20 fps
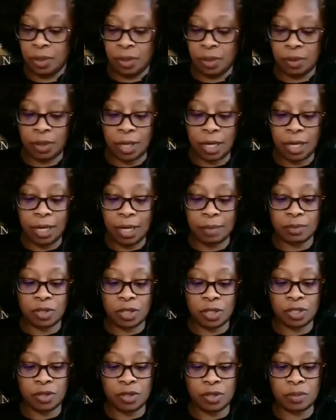Okay. I'm
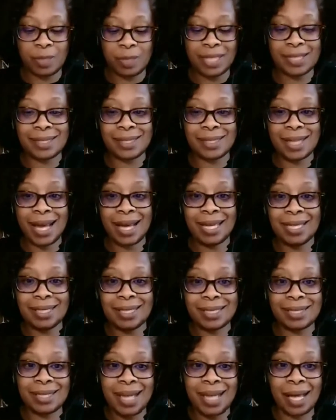trying to use my
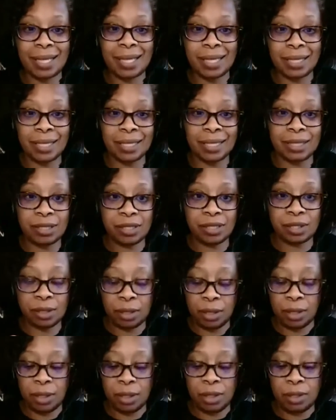science knowledge
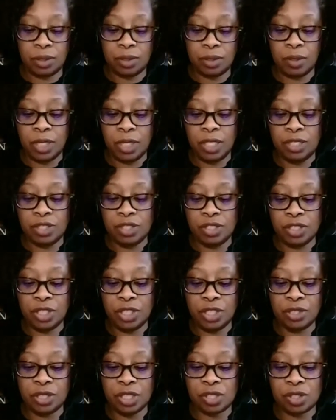to
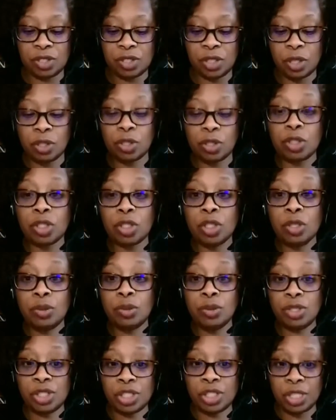engineer a
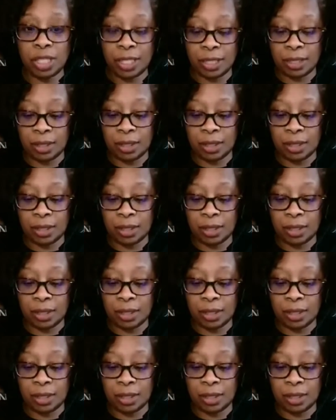solution